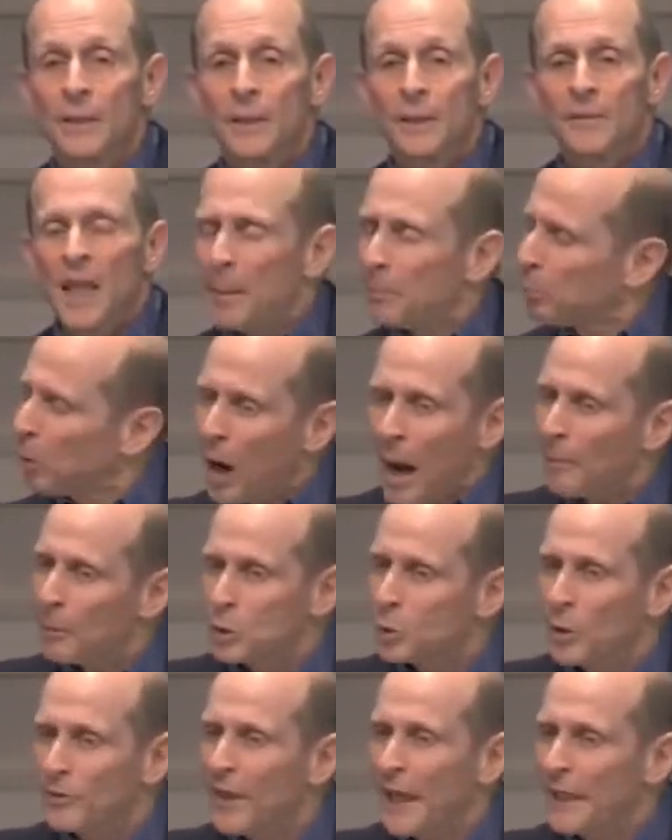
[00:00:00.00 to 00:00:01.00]
that
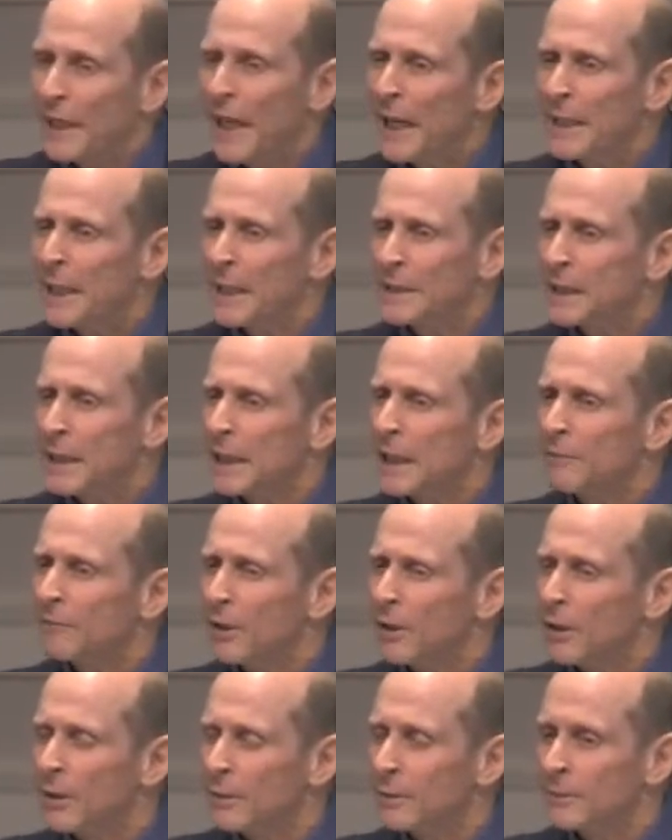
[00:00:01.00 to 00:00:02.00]
promise what they cannot
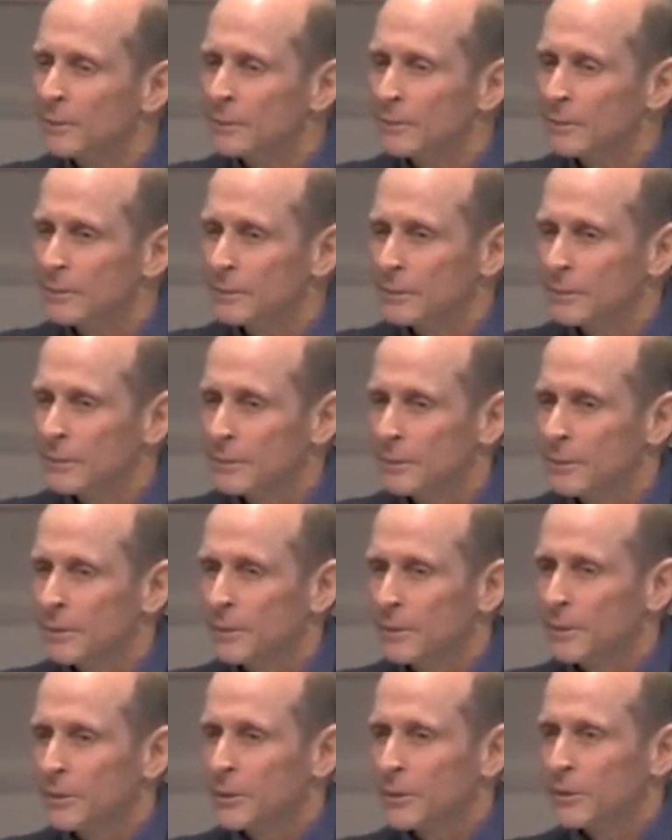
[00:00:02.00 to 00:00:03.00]
deliver,
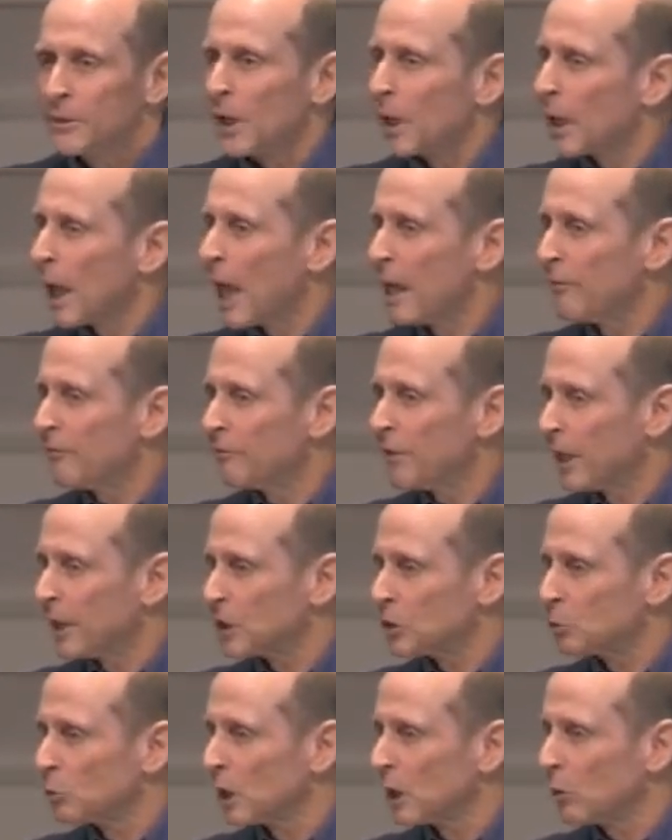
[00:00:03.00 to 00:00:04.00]
the life that
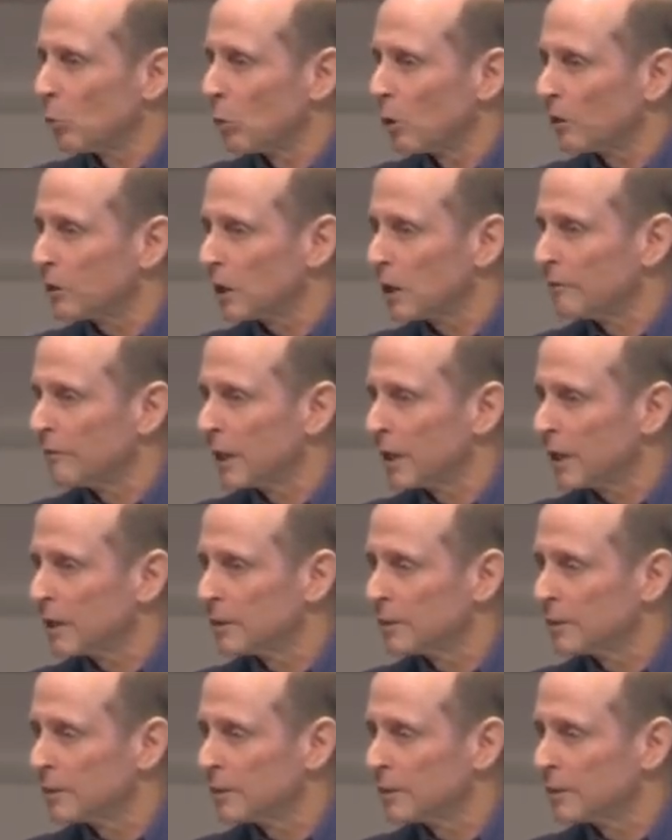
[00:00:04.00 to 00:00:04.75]
is really worth living.